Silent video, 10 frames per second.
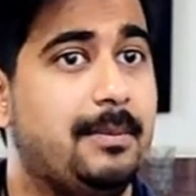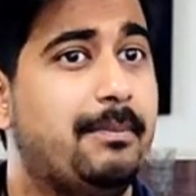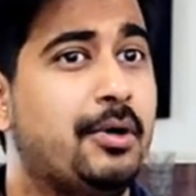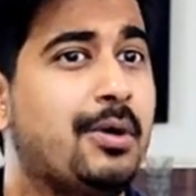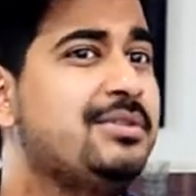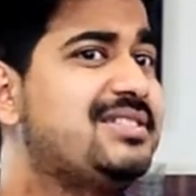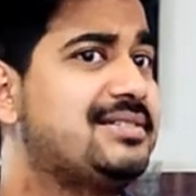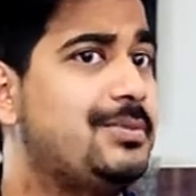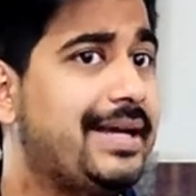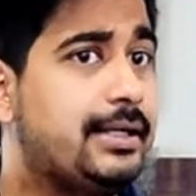but don't
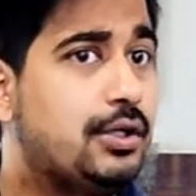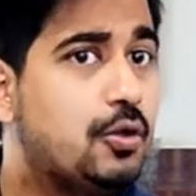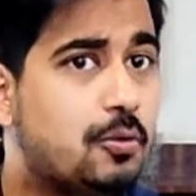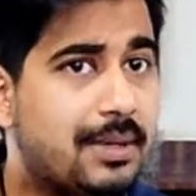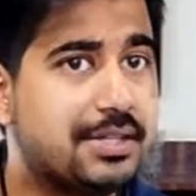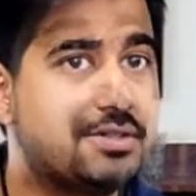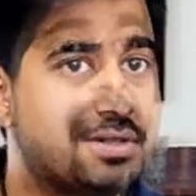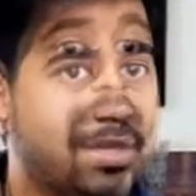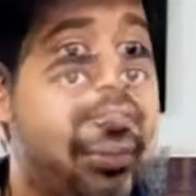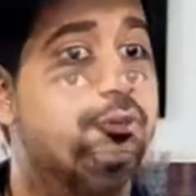sweat too
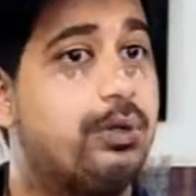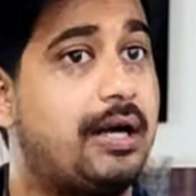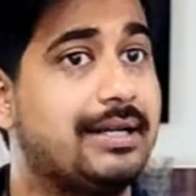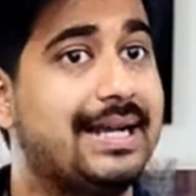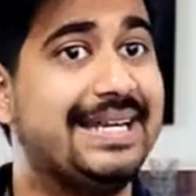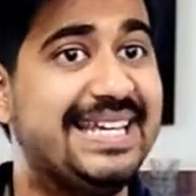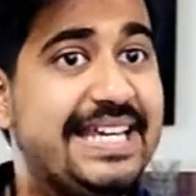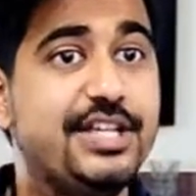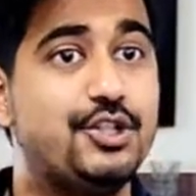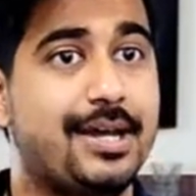much if you can't
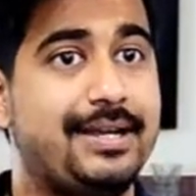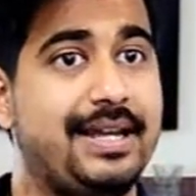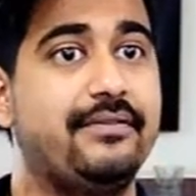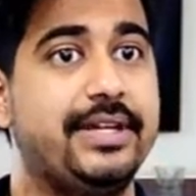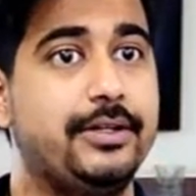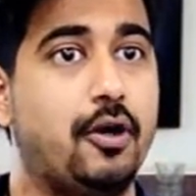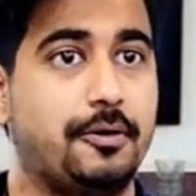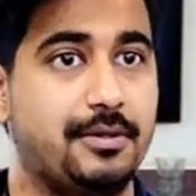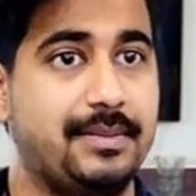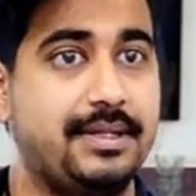get each and every
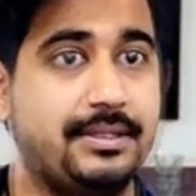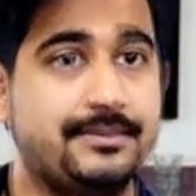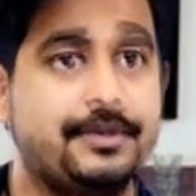document.